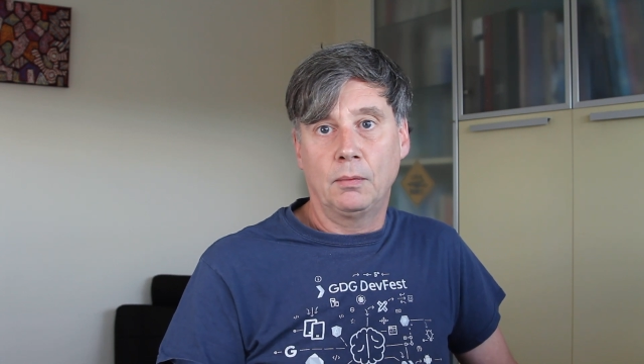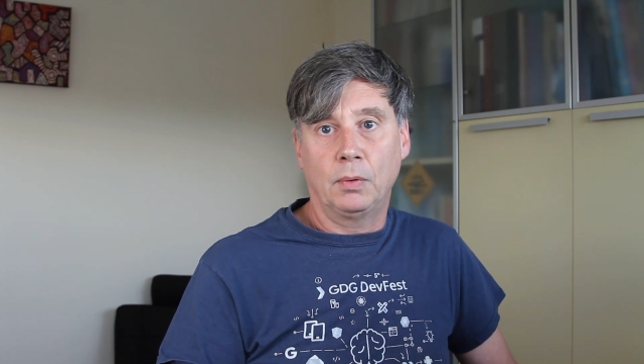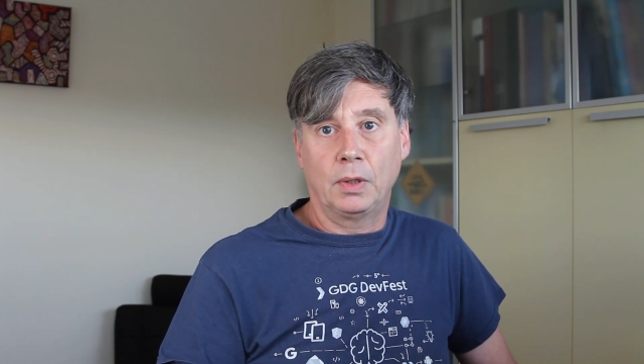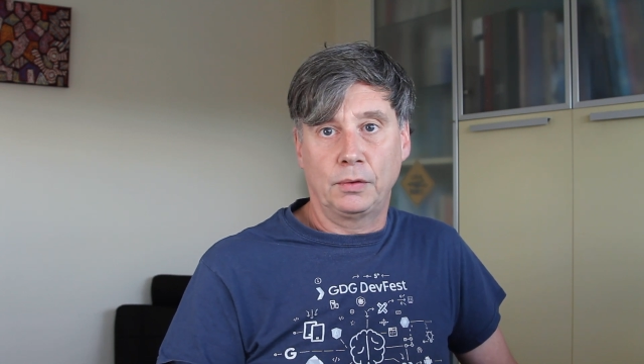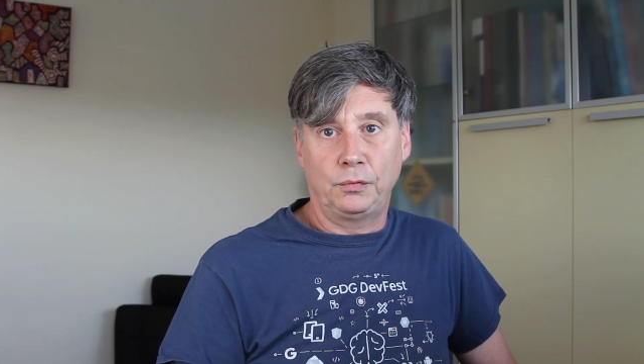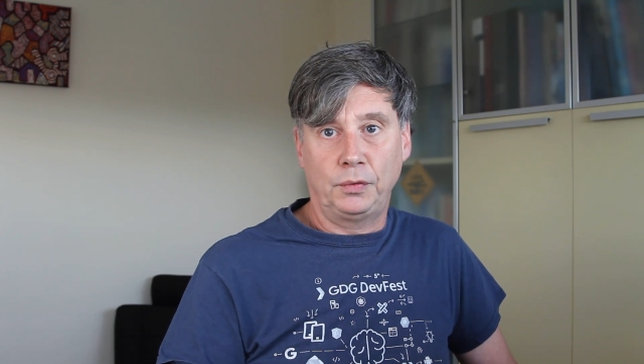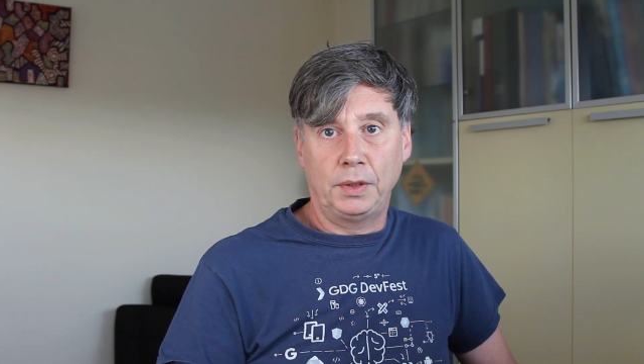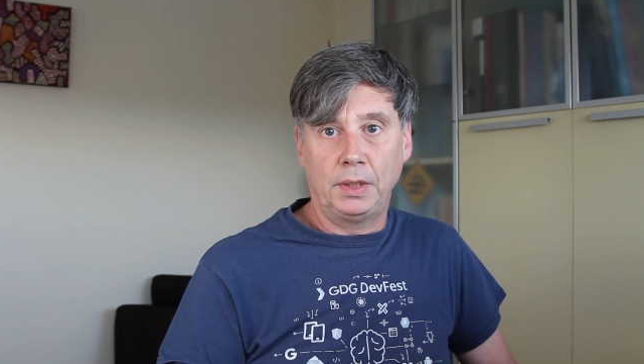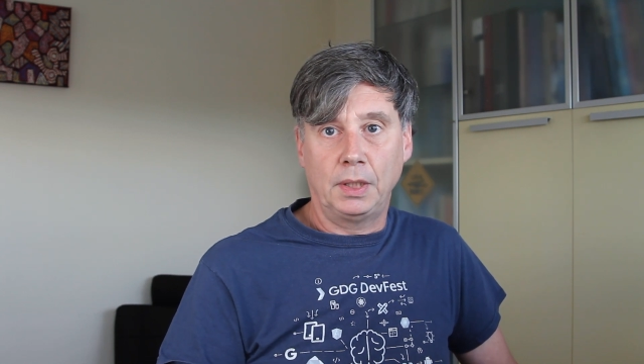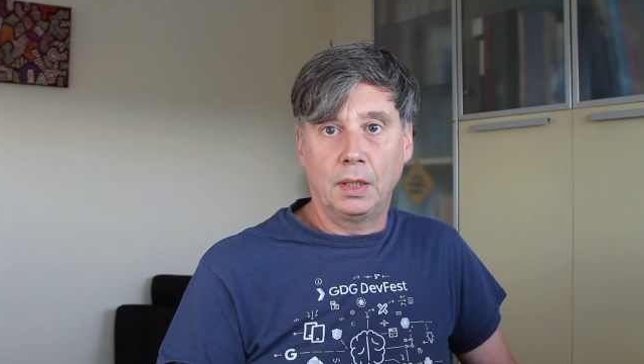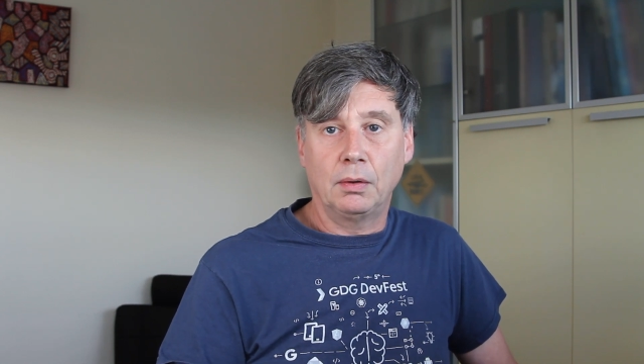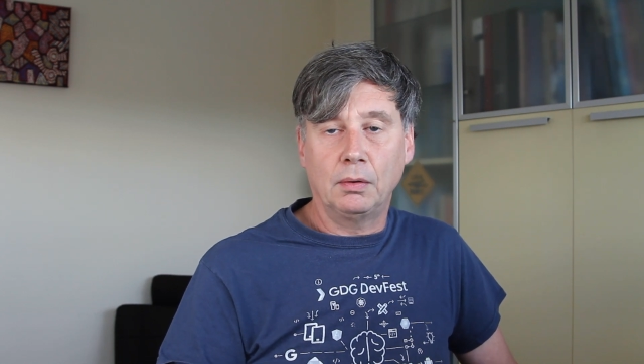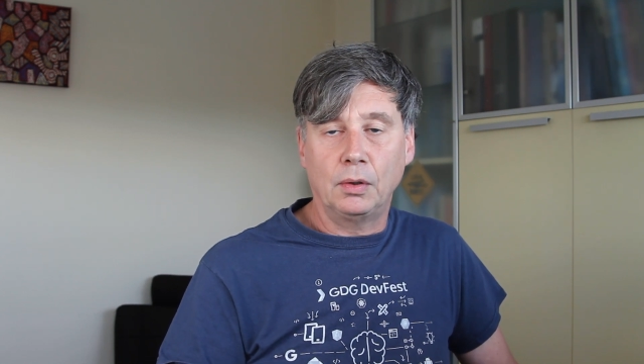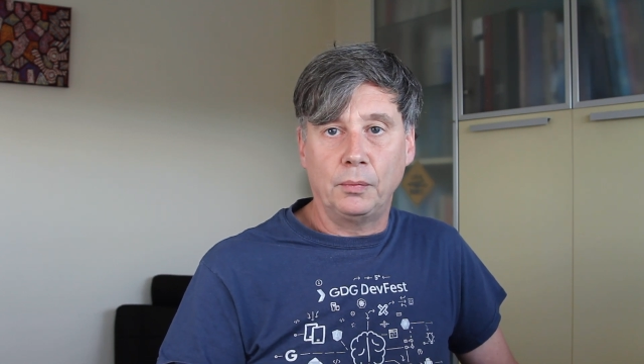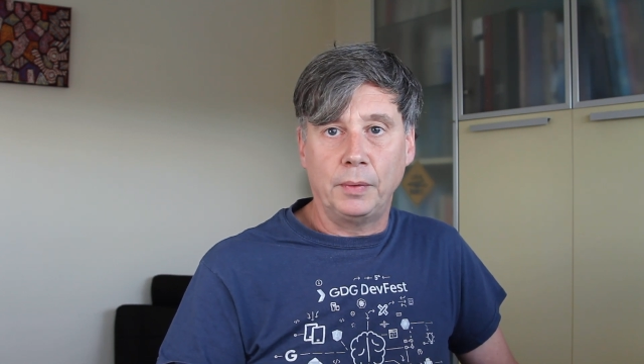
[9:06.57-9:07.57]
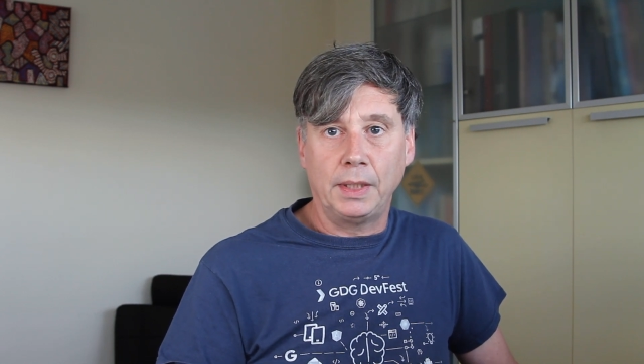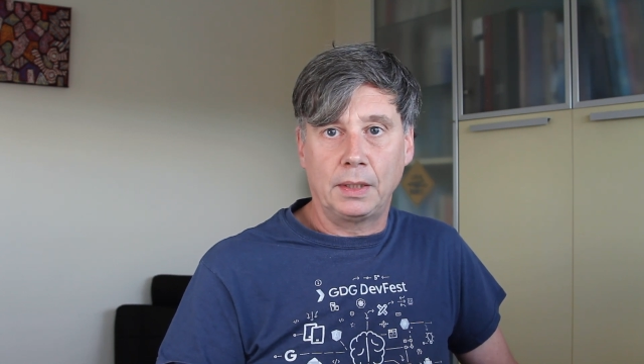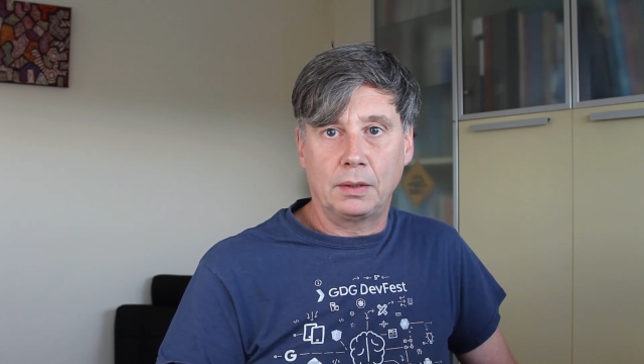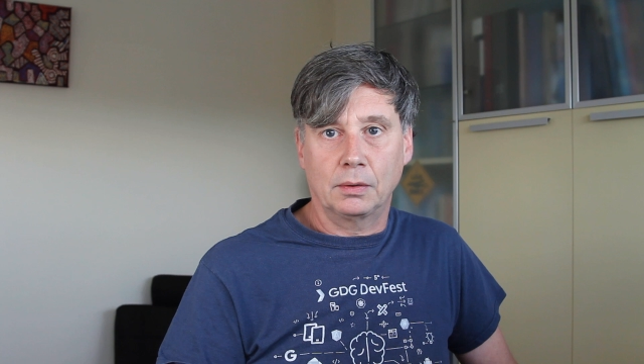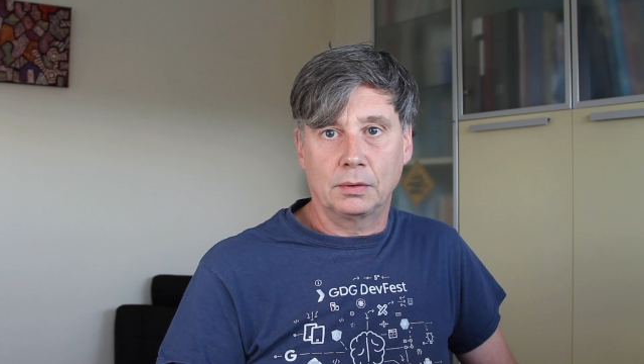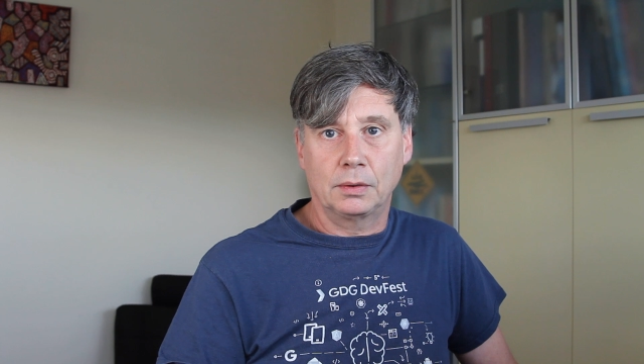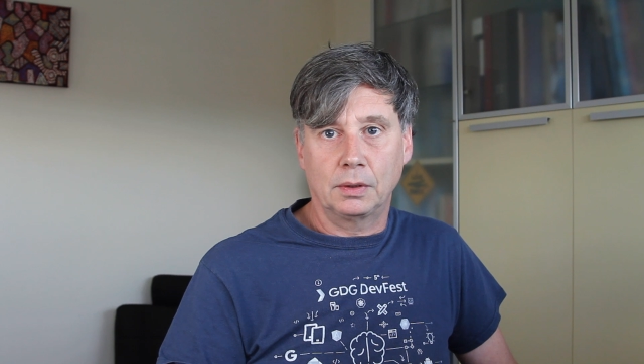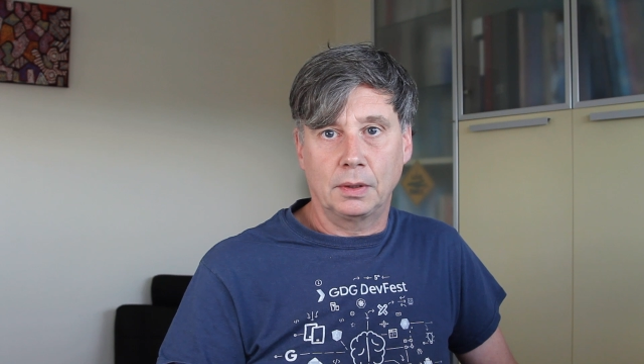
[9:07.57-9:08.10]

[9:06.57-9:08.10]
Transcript: one video a week on